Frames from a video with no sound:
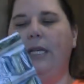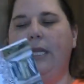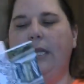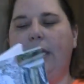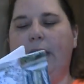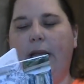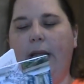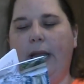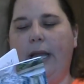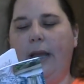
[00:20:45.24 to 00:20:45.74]

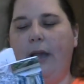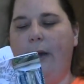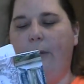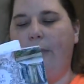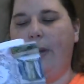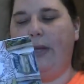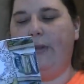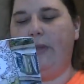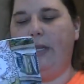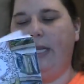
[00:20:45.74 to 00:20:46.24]
thing
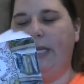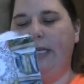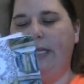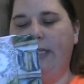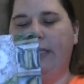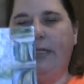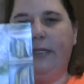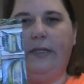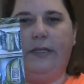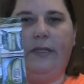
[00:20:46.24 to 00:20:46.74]
about
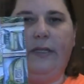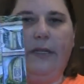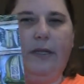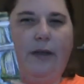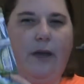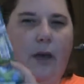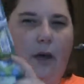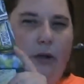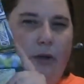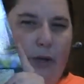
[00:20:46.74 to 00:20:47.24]
these
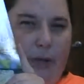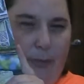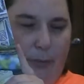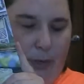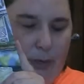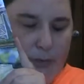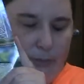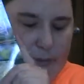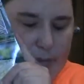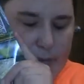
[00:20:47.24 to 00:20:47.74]
coloring
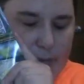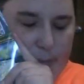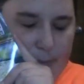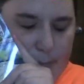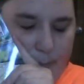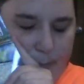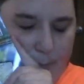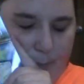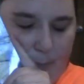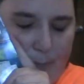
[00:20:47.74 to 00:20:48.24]
books,
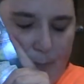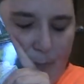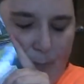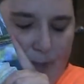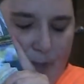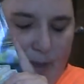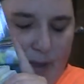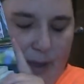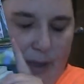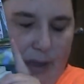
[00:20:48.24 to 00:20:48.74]

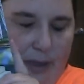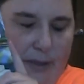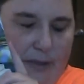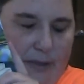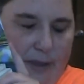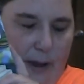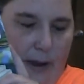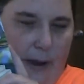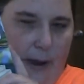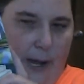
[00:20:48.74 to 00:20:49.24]

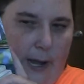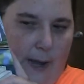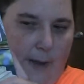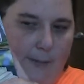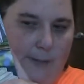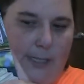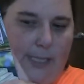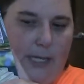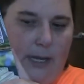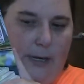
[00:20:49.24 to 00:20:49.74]
they're
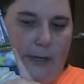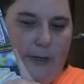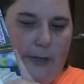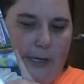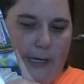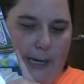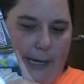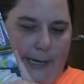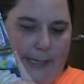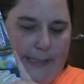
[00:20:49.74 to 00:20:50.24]
Amazon
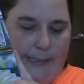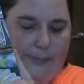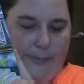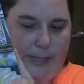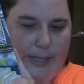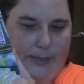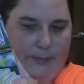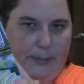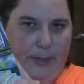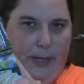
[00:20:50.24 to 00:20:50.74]
Create
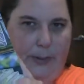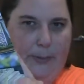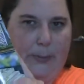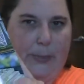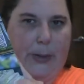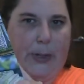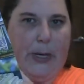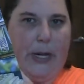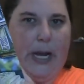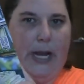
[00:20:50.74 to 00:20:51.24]
Space
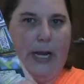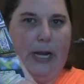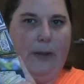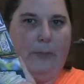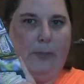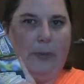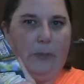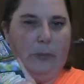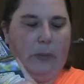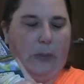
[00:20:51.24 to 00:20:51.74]
Paper, and
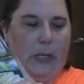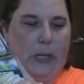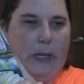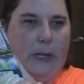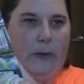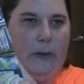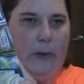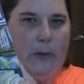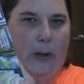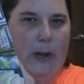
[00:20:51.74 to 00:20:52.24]
I've been
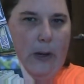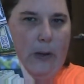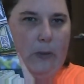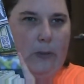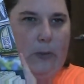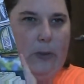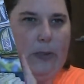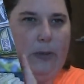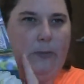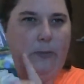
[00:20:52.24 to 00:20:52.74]
playing around
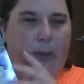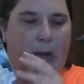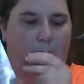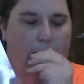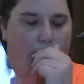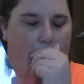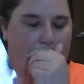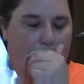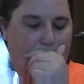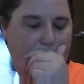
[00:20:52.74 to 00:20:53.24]
with
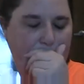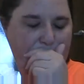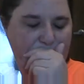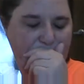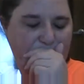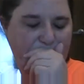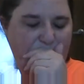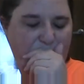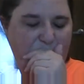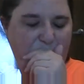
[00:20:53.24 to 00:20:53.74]
my
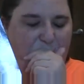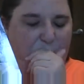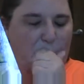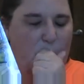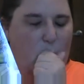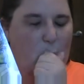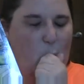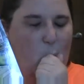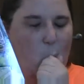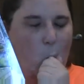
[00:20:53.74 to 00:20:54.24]

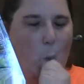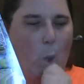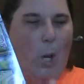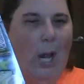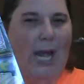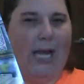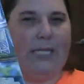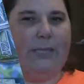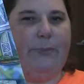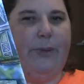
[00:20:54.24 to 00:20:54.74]

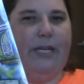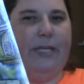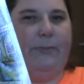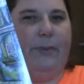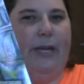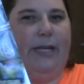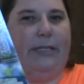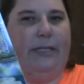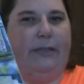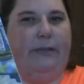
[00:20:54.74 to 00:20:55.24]
wax-based
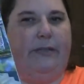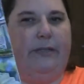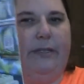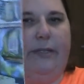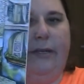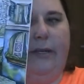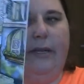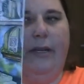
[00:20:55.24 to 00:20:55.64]
pencils.